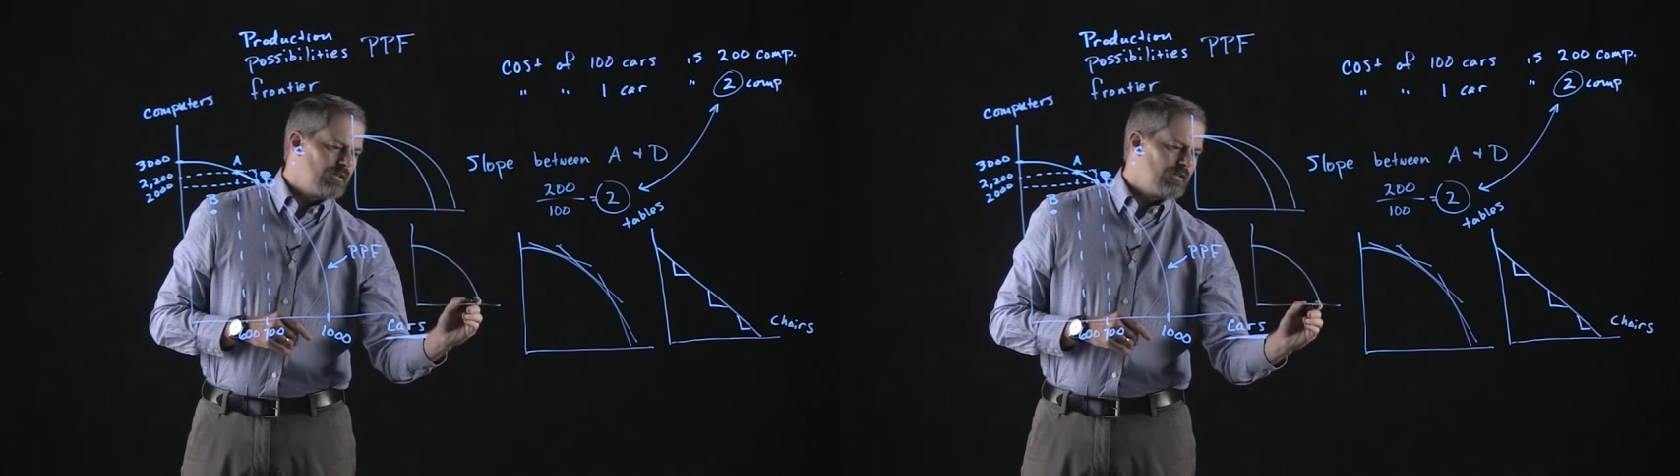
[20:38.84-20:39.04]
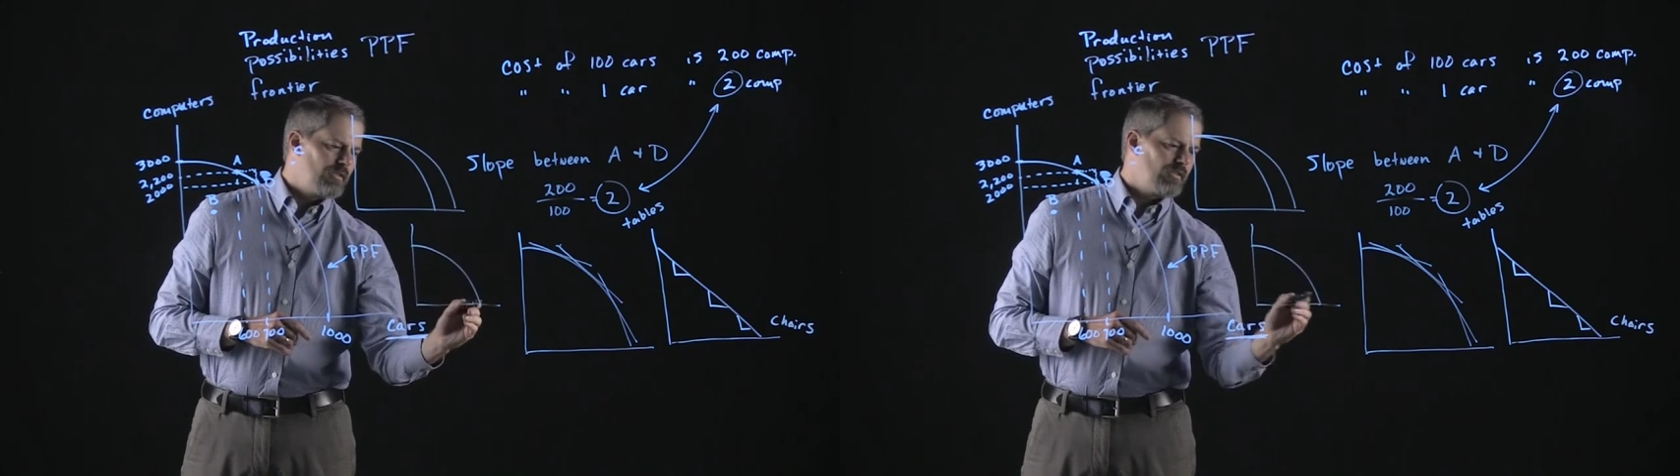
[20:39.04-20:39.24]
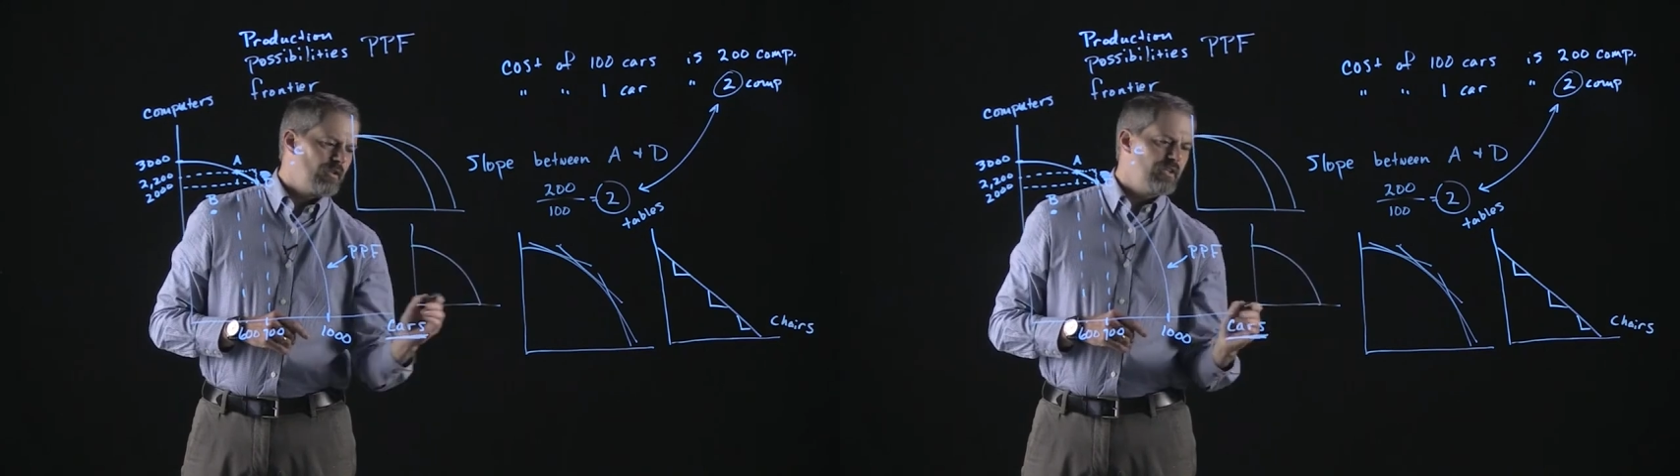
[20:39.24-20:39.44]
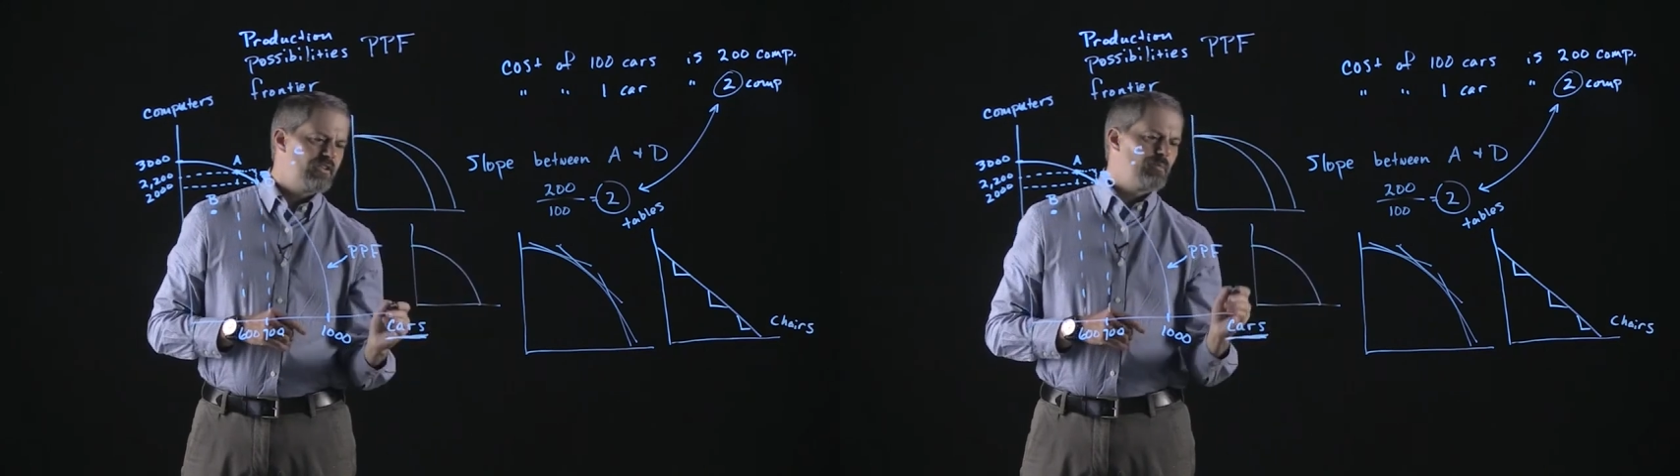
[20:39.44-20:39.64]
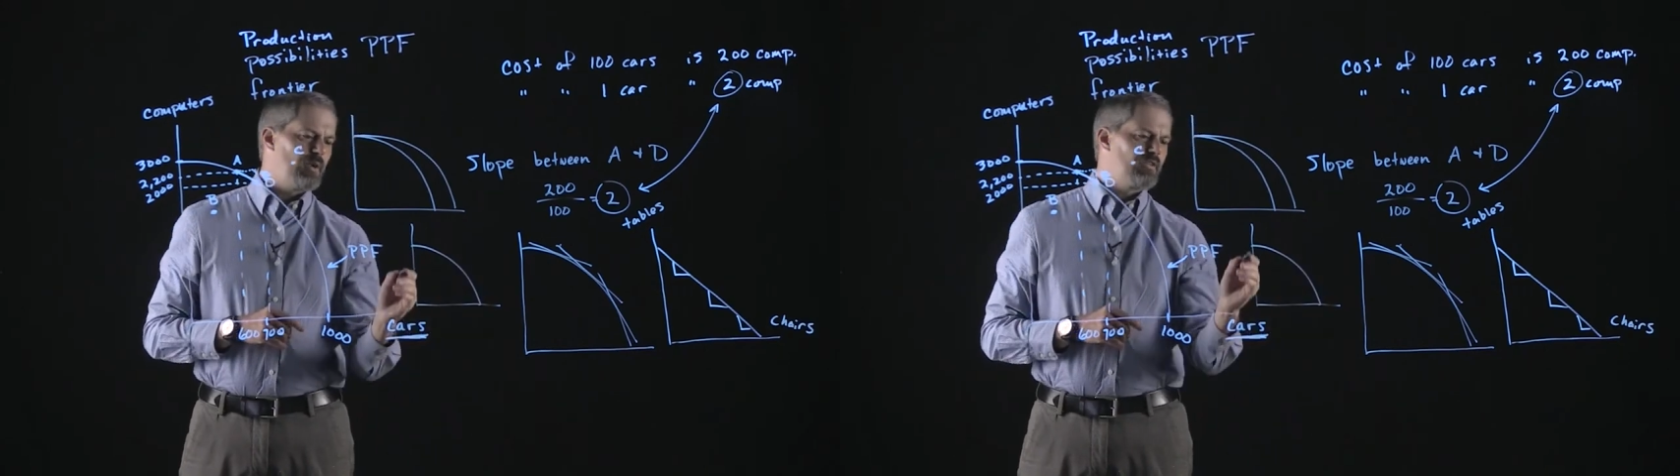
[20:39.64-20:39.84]
so
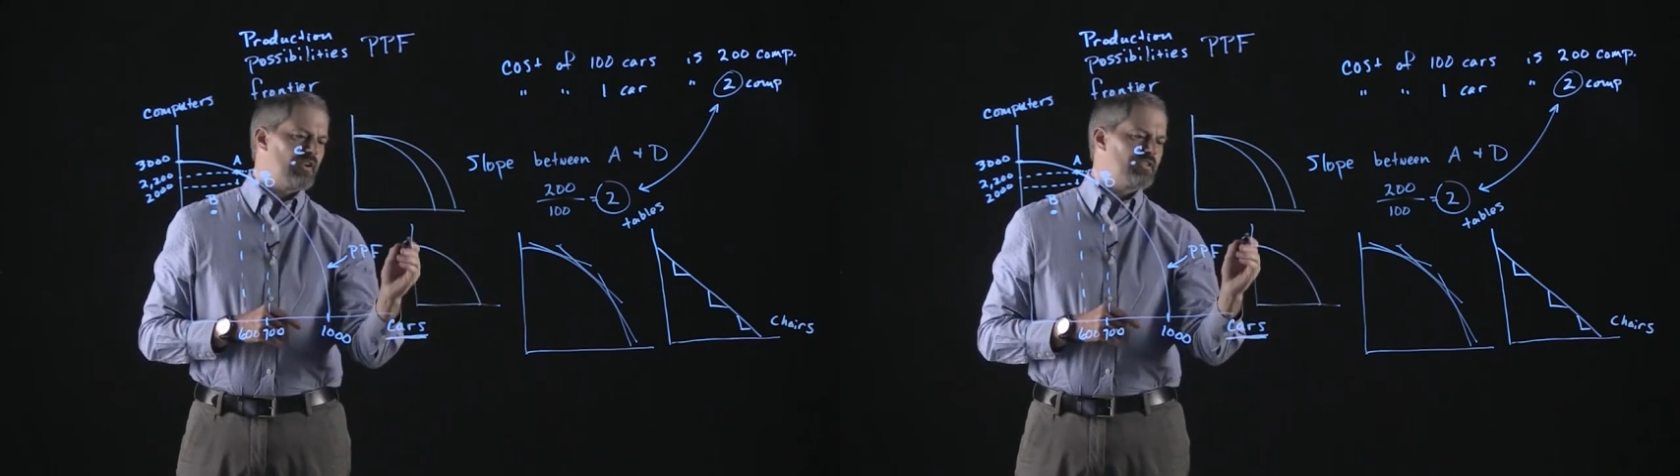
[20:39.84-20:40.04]
let's suppose our